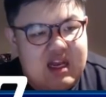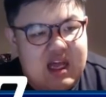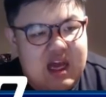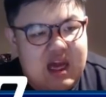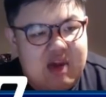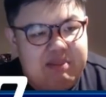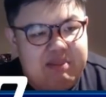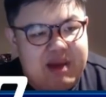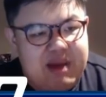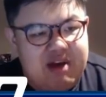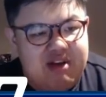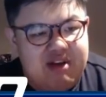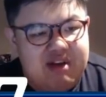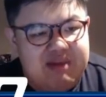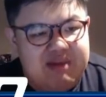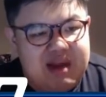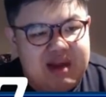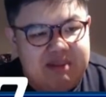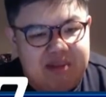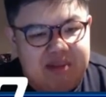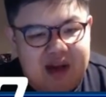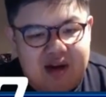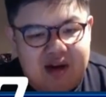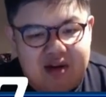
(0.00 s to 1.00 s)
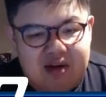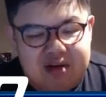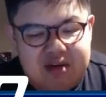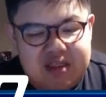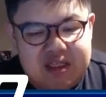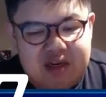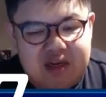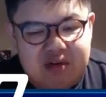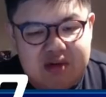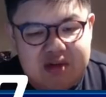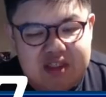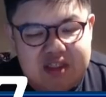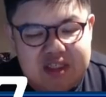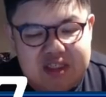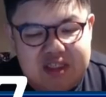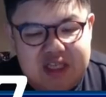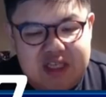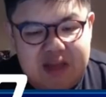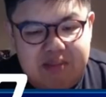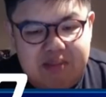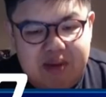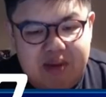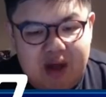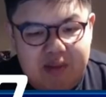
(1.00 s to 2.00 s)
our Batteryman Microcell will just
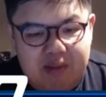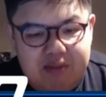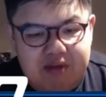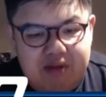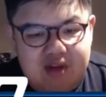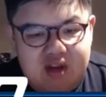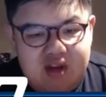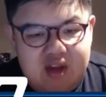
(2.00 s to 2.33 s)
get popped.